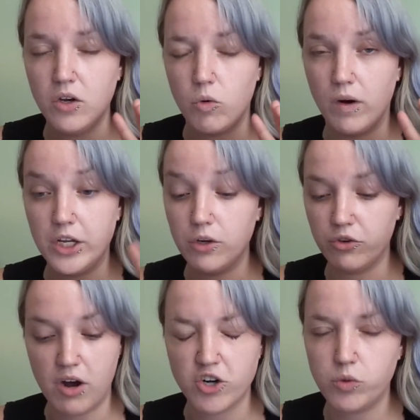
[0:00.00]
or, you know,
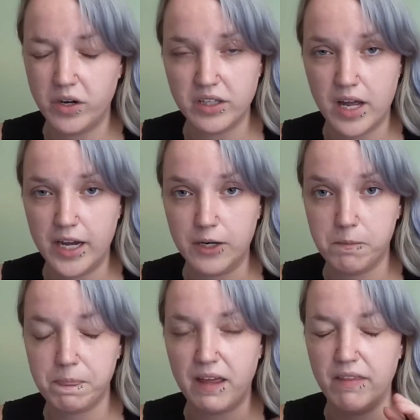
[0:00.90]
talk to online,
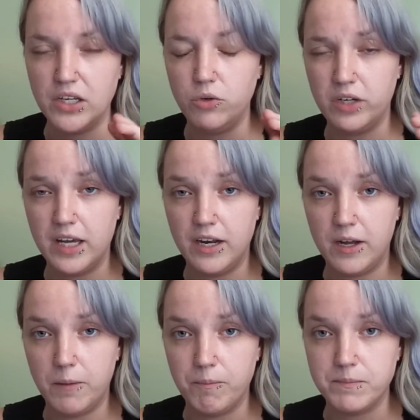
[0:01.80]
and then you can
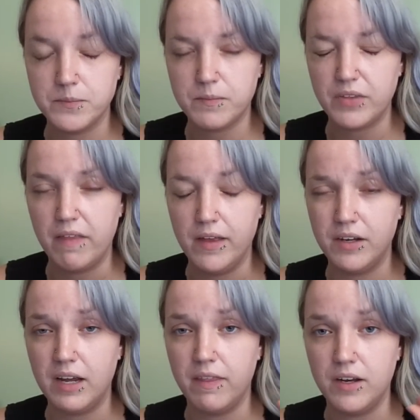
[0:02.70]
and
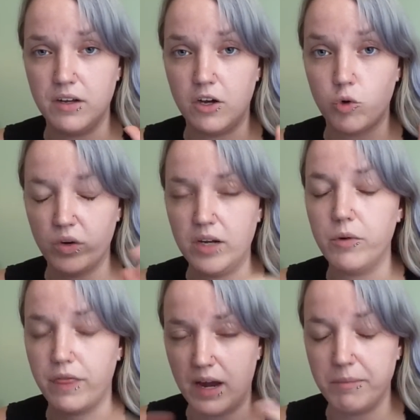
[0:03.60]
then agree
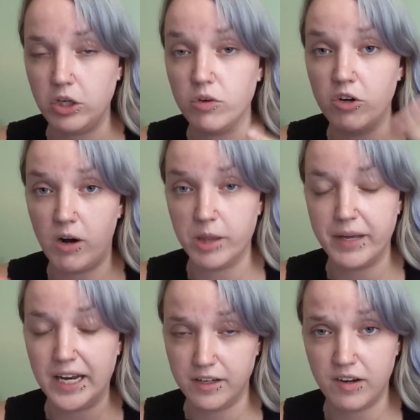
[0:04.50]
with them that you can call them at
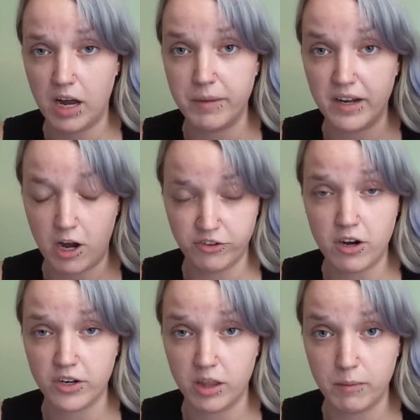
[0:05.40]
any time and
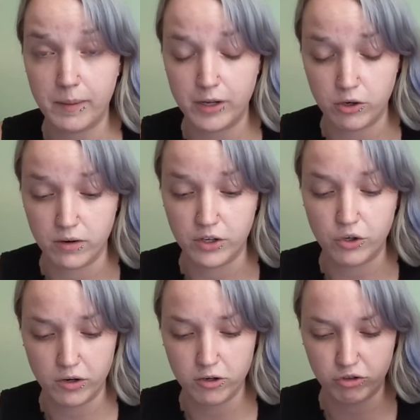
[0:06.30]
talk to them about your
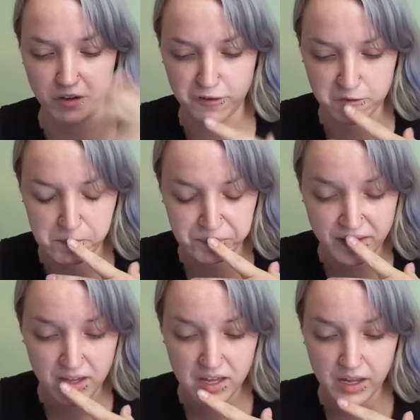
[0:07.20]
urges.
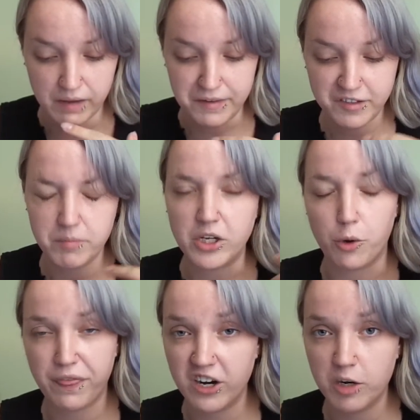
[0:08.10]
And this can be your
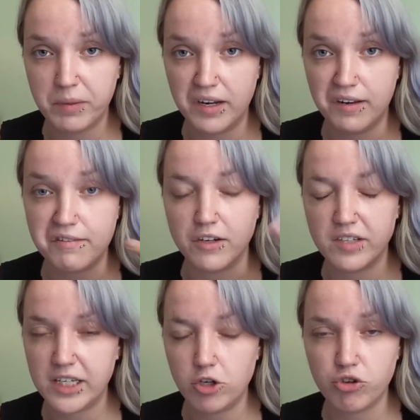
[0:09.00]
therapist, a
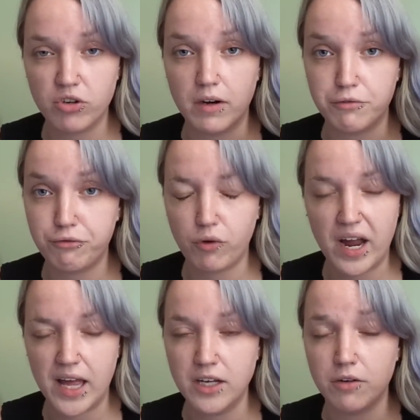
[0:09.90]
teacher, a
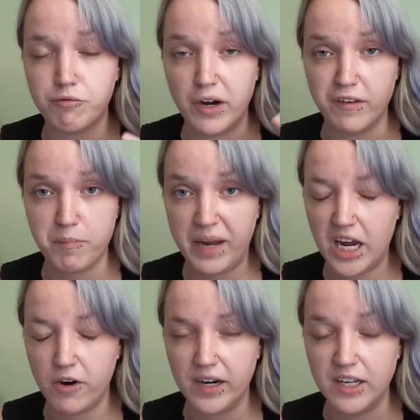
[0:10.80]
friend's
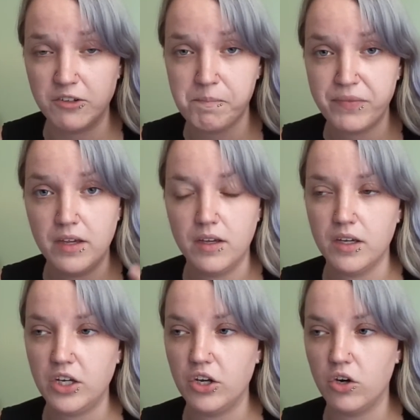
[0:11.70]
parent,
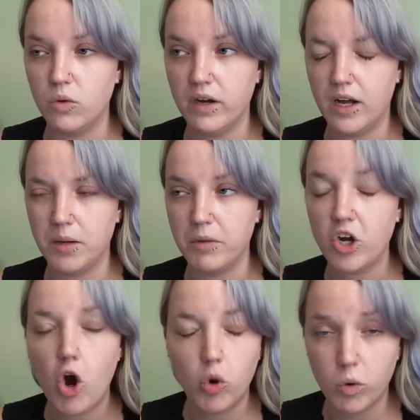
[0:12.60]
you know, a
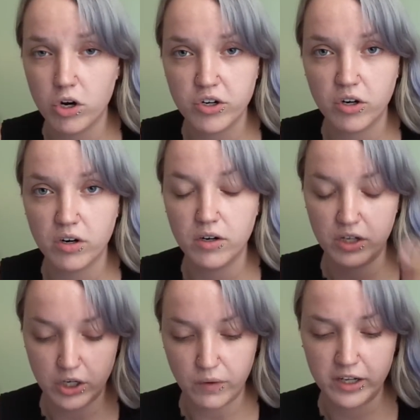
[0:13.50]
coworker,
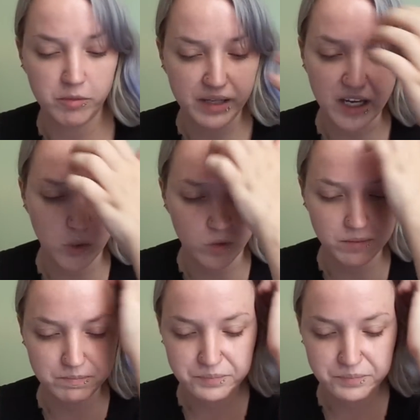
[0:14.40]
you know, it can be anyone.